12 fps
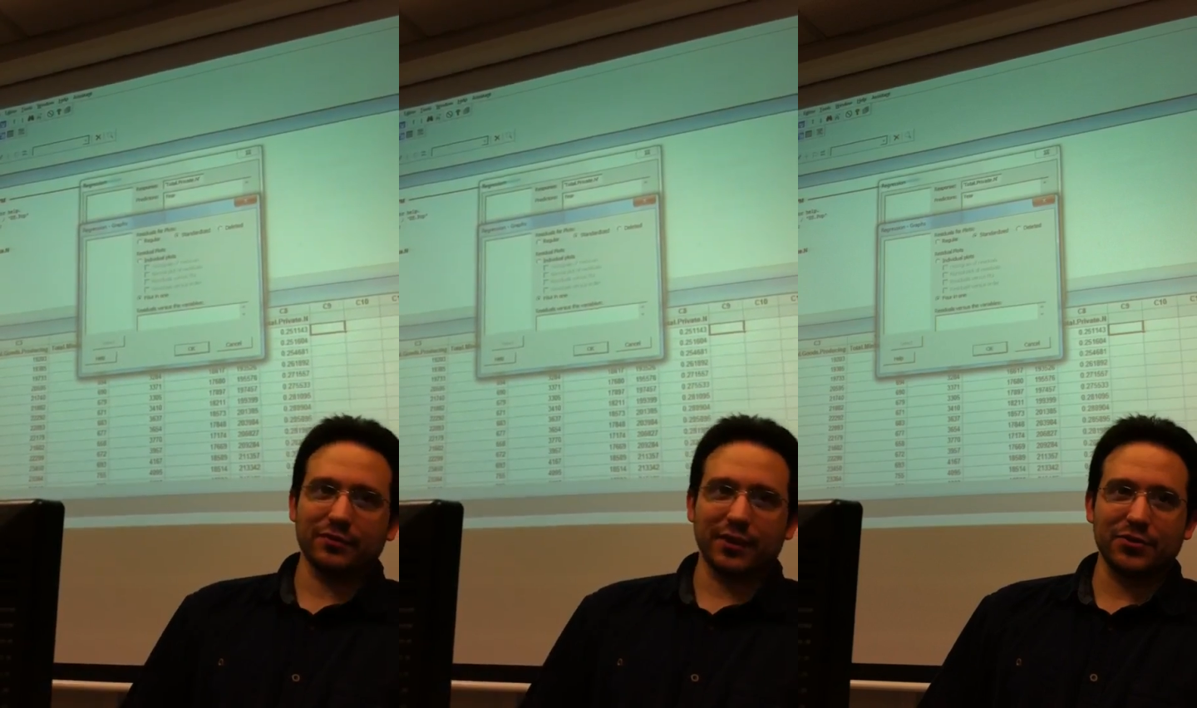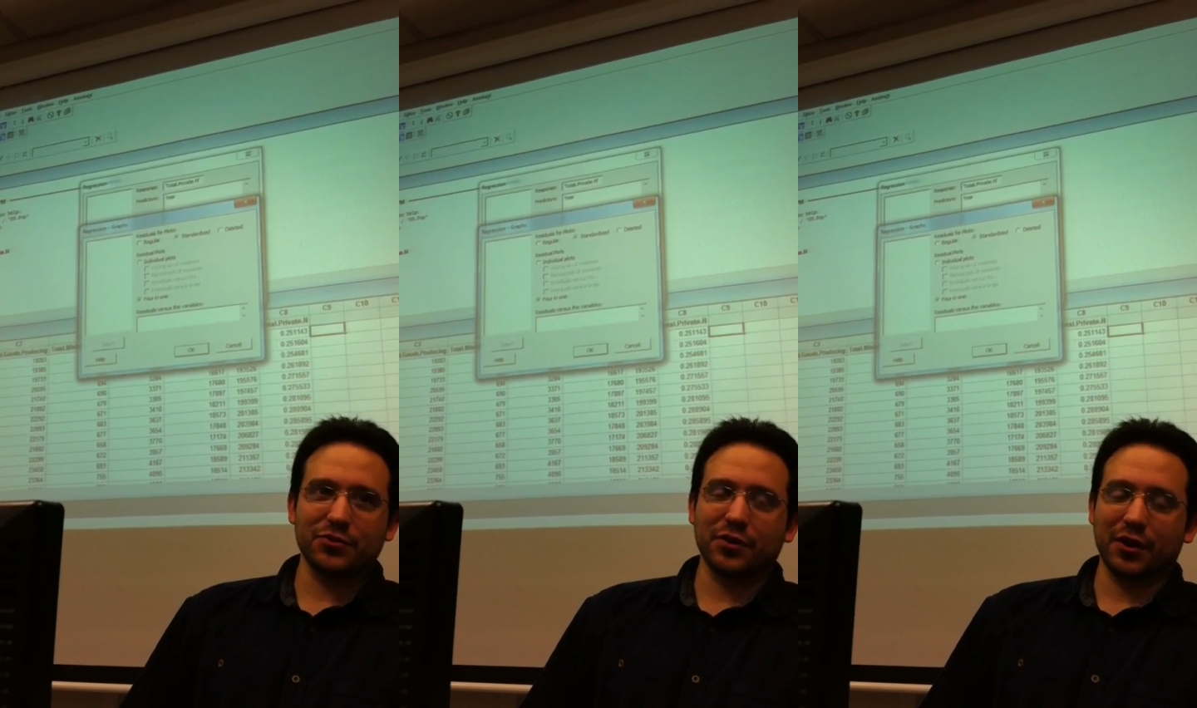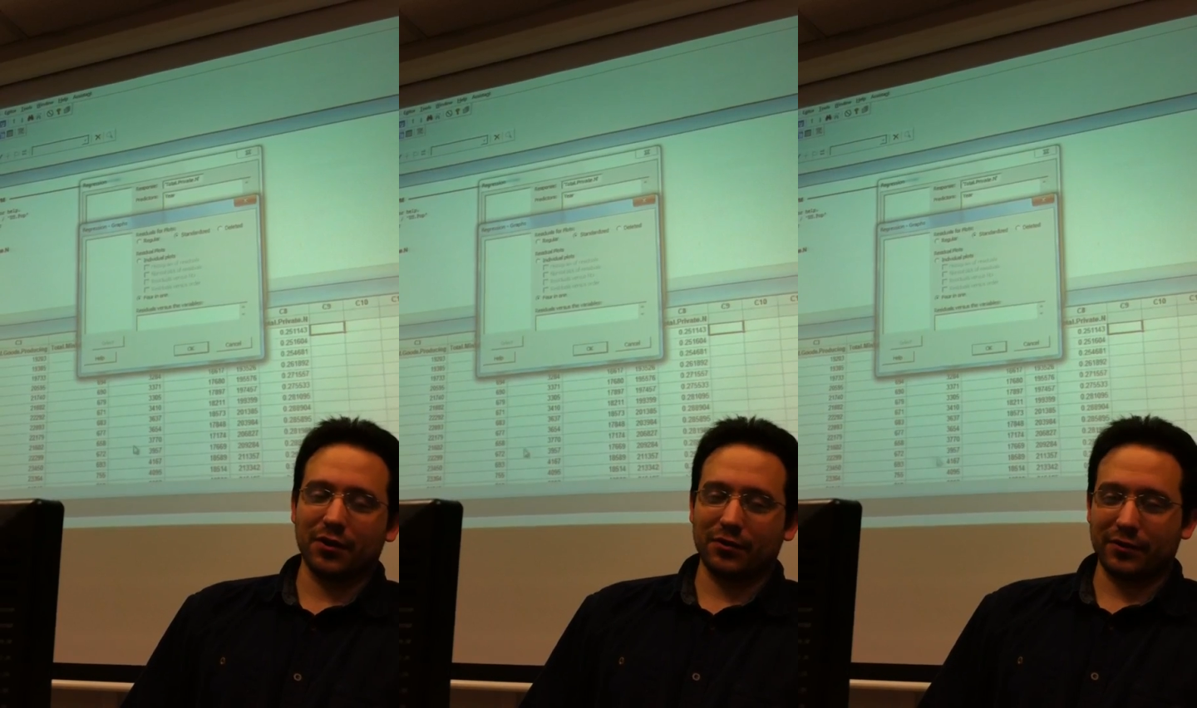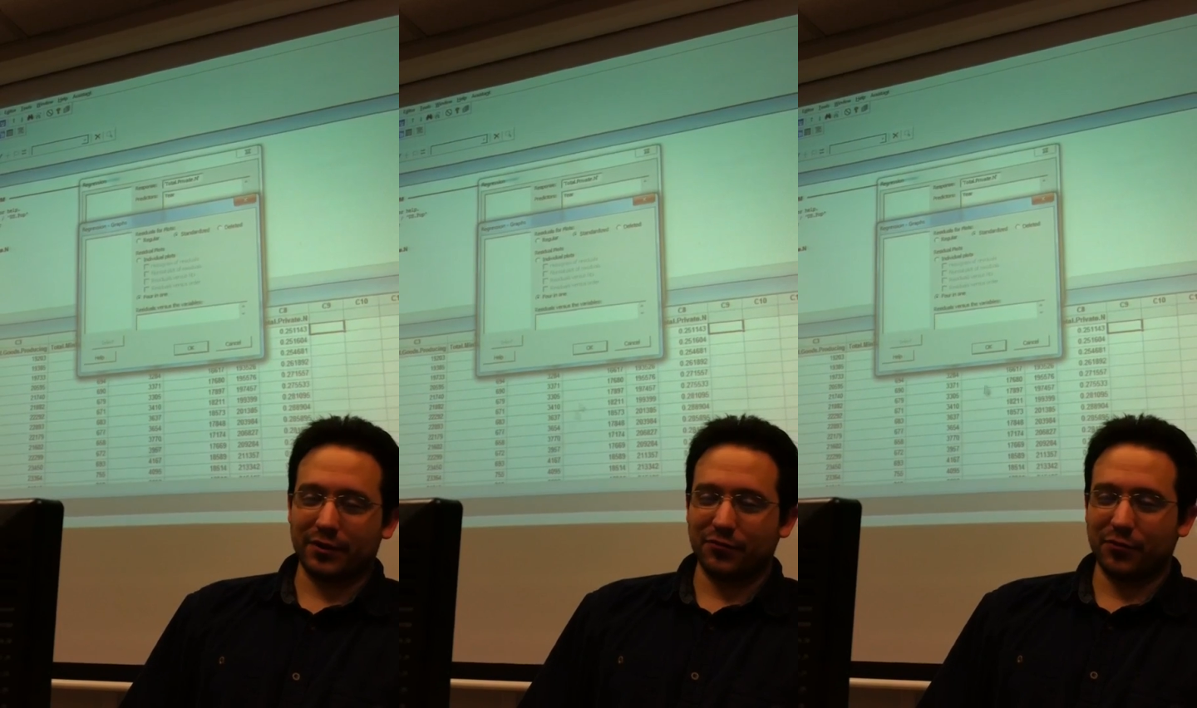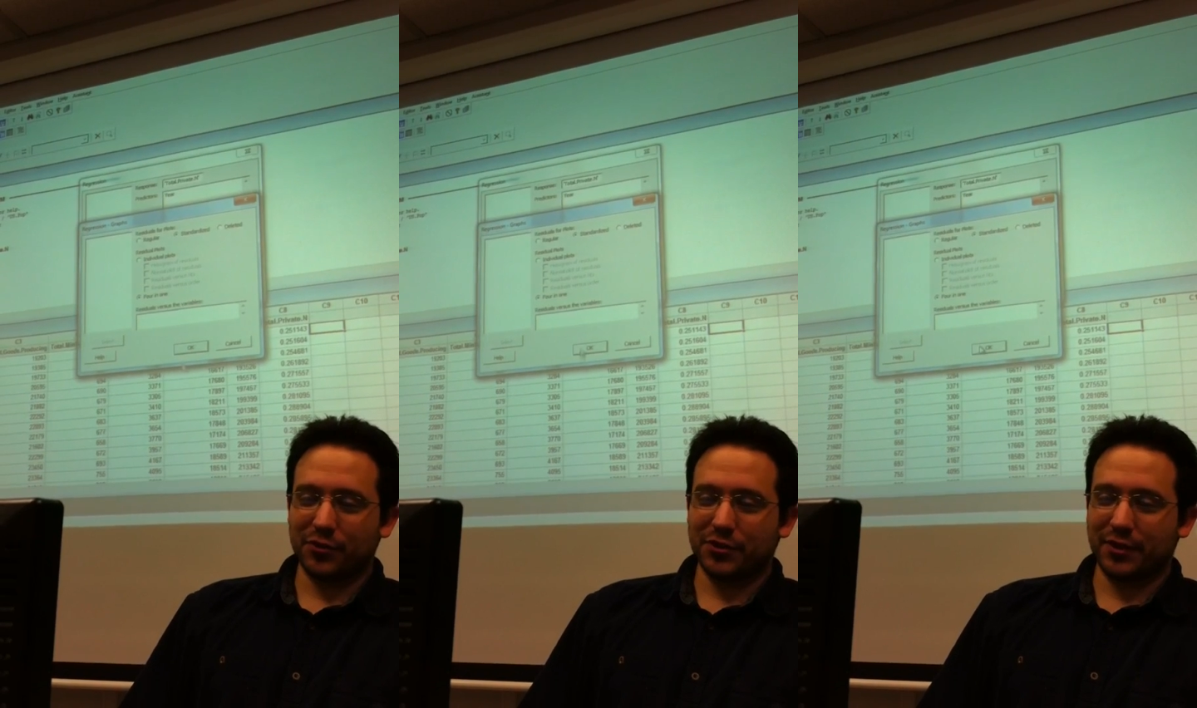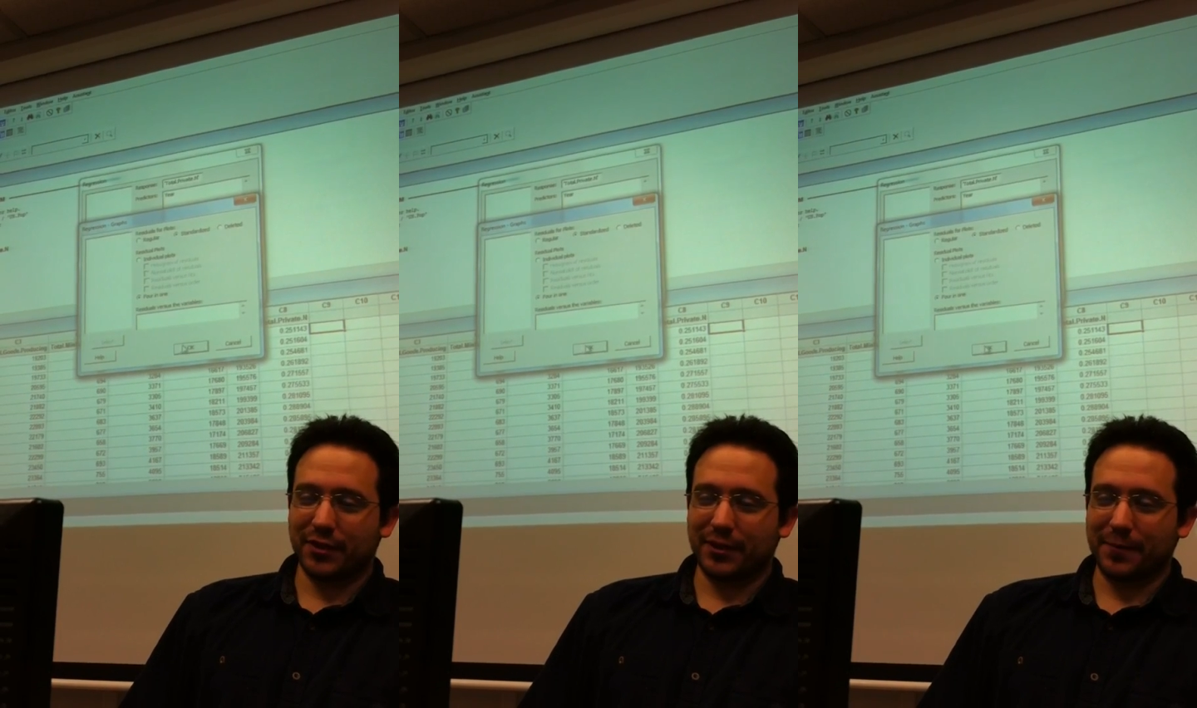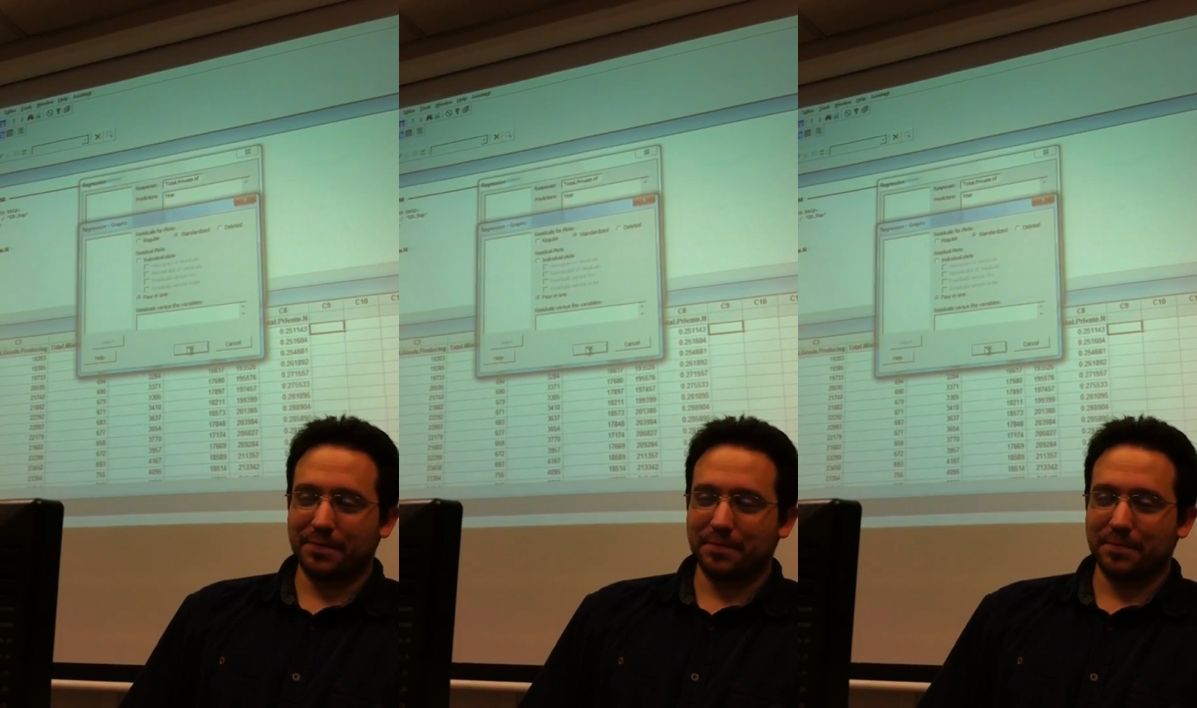go, unfortunately.